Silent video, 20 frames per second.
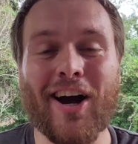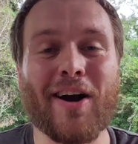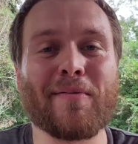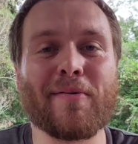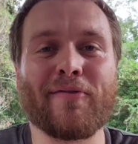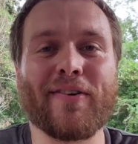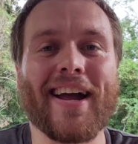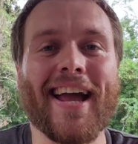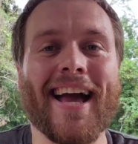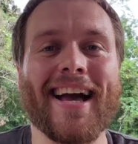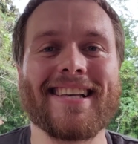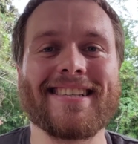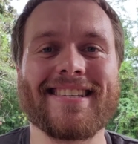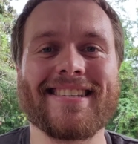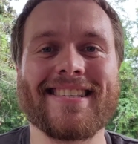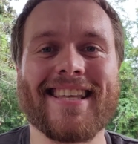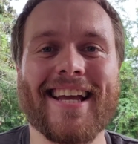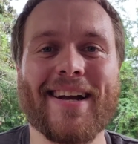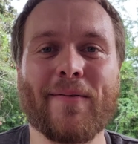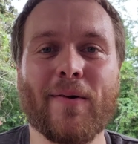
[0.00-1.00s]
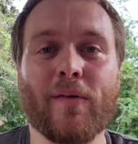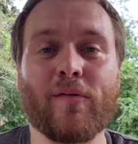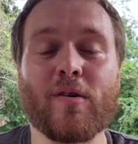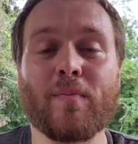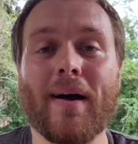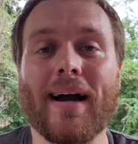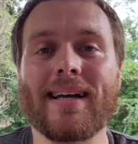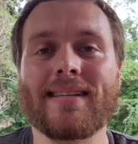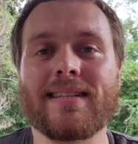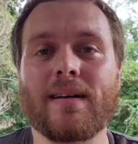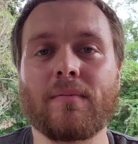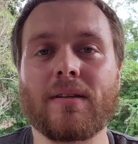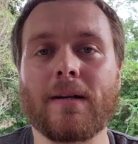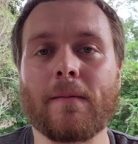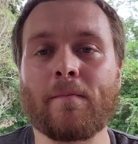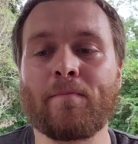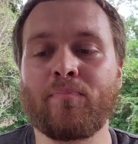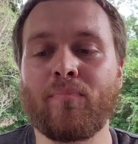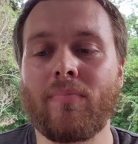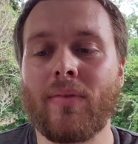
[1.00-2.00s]
Harbor Freight has this thing where if you buy
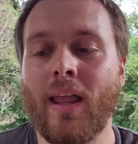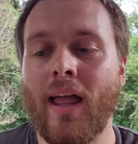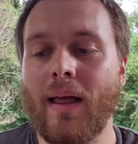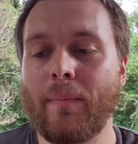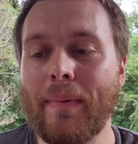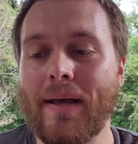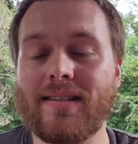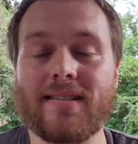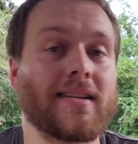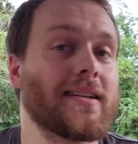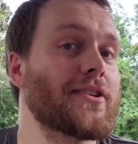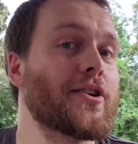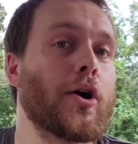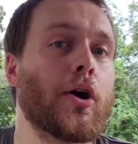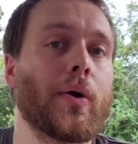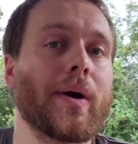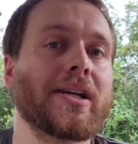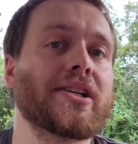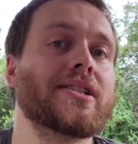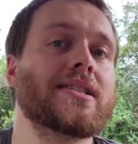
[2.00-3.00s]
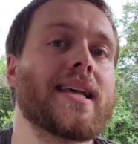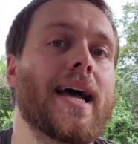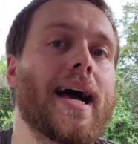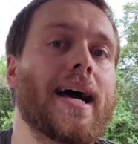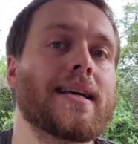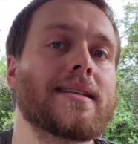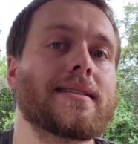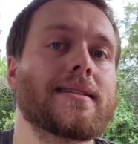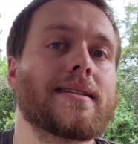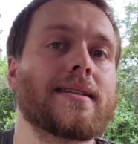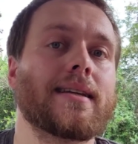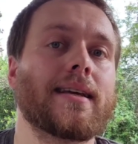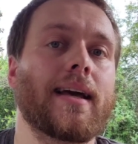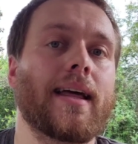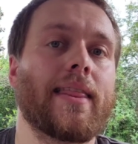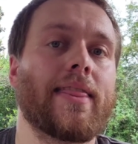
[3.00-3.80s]
something, basically no questions asked.